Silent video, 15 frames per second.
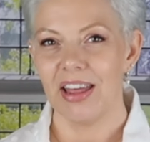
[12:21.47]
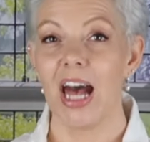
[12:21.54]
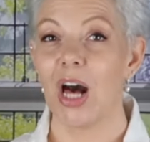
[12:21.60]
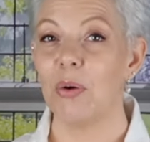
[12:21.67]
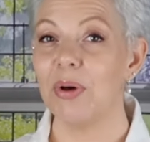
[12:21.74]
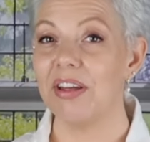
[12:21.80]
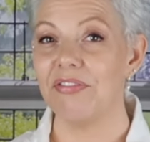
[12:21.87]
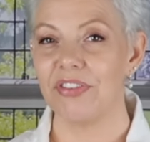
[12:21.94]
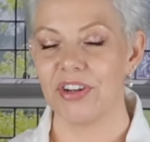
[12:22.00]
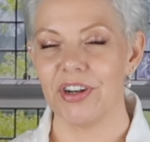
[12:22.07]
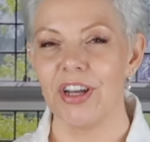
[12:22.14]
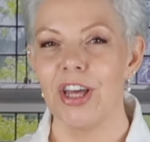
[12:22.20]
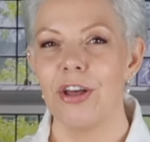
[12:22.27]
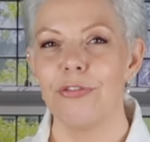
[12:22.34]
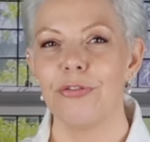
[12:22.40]

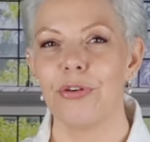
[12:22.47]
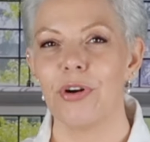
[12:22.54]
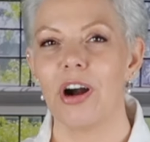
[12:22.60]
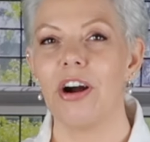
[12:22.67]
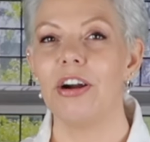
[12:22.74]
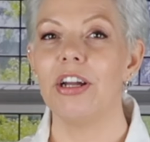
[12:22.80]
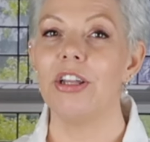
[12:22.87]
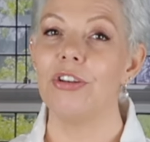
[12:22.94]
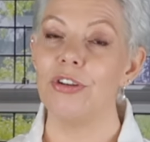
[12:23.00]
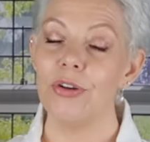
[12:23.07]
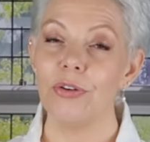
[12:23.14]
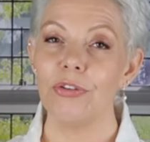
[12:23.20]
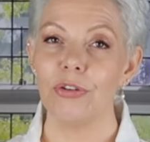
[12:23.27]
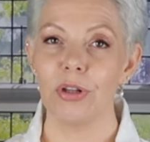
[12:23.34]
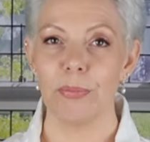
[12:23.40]
However, for our
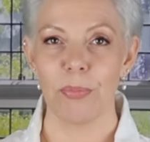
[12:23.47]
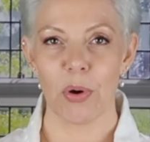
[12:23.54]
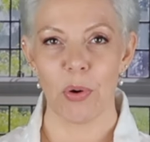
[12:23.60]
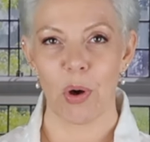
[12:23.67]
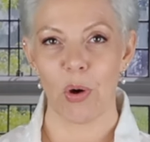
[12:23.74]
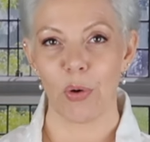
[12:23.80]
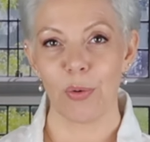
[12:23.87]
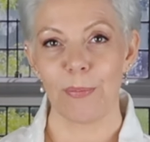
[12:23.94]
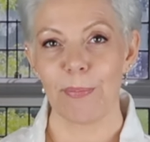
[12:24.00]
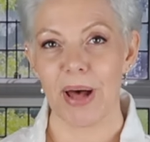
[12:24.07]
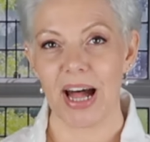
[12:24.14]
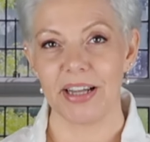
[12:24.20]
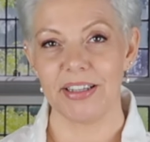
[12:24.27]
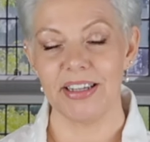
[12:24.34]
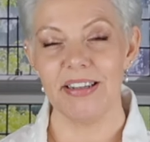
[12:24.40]
neutral boho
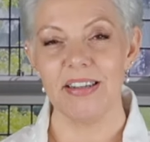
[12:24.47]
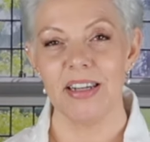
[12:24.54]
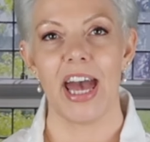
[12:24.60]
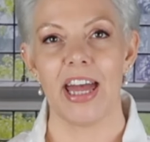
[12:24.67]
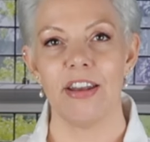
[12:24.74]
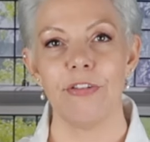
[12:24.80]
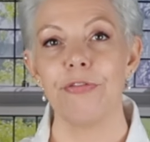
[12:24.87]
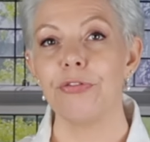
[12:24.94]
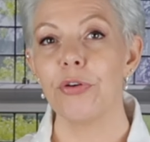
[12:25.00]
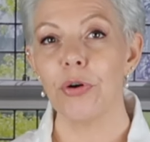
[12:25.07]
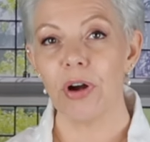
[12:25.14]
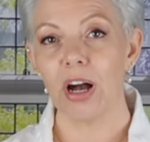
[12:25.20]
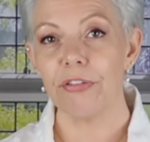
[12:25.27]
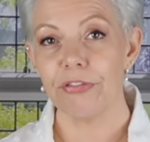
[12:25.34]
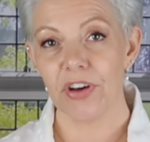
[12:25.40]
palette and
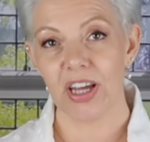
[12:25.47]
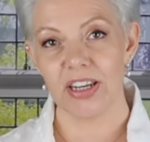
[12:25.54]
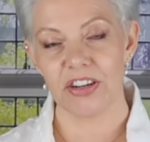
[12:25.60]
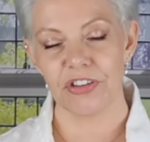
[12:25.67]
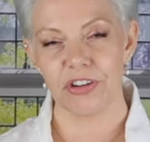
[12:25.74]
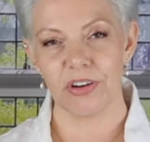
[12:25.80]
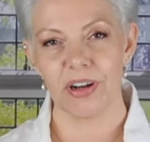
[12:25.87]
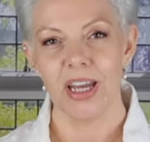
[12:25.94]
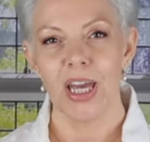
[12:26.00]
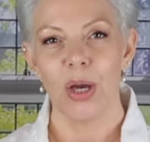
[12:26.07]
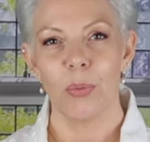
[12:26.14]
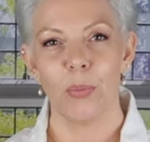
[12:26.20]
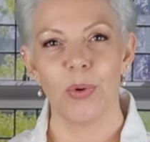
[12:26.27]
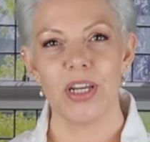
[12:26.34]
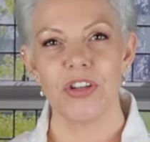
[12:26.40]
for our furniture,
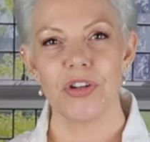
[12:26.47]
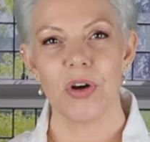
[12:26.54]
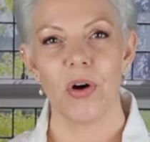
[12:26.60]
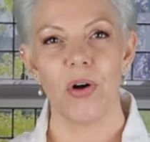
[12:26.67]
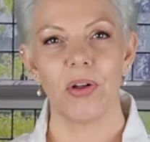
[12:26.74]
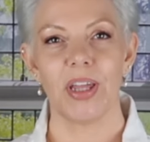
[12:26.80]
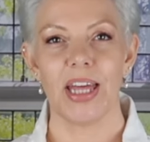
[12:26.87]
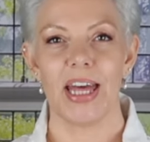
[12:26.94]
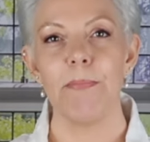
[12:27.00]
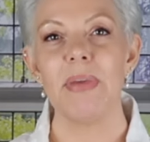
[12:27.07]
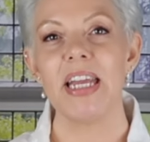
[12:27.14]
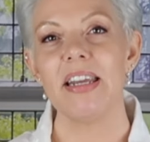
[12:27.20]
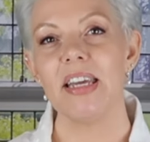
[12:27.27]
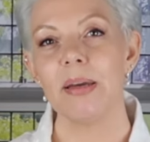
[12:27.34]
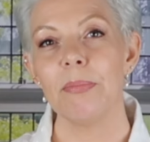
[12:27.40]
we talk
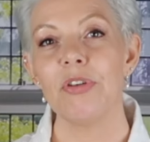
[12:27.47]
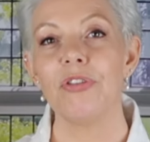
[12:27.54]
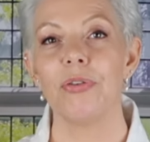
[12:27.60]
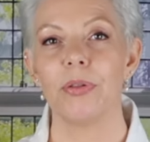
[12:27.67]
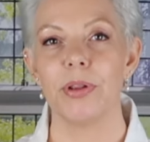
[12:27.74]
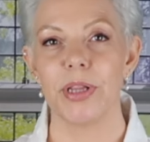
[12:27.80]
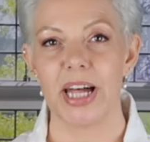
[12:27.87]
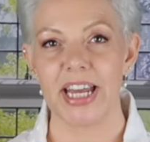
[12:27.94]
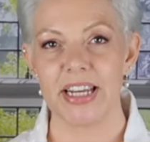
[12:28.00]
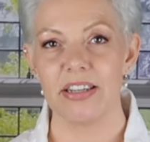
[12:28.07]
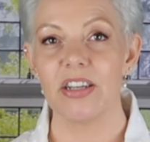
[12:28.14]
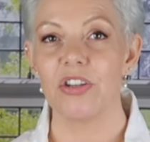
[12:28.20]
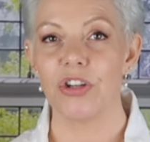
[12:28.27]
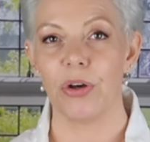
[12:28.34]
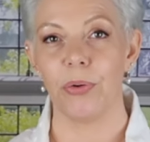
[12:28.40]
medium to
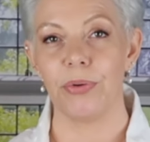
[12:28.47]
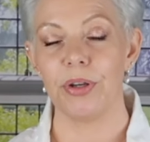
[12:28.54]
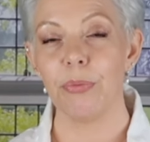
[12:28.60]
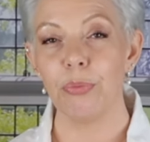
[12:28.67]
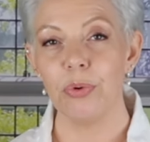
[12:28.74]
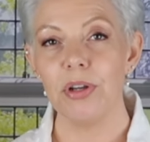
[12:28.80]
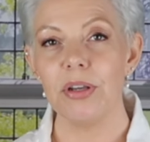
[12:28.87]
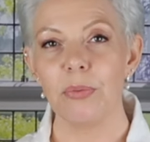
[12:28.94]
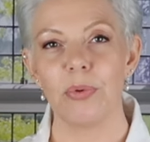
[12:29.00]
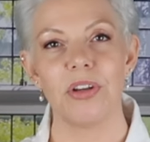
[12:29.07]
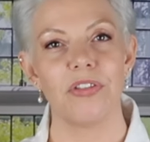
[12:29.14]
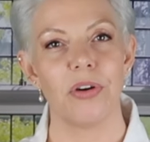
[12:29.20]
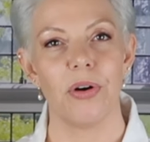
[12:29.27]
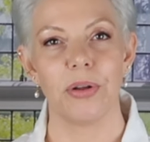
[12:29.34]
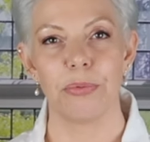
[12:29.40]
light toned wood, we
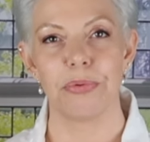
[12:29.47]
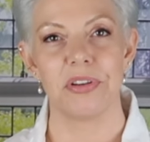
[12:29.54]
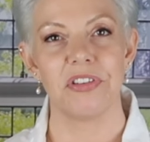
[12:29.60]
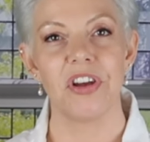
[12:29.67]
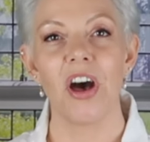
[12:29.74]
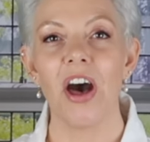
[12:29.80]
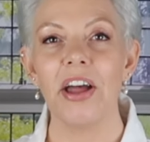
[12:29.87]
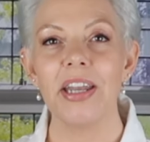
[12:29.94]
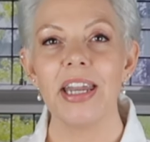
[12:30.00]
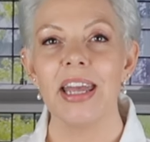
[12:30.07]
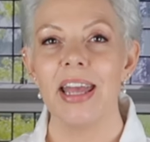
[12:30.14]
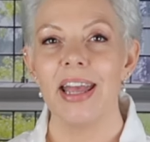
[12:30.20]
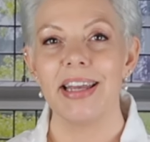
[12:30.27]
talk rattan,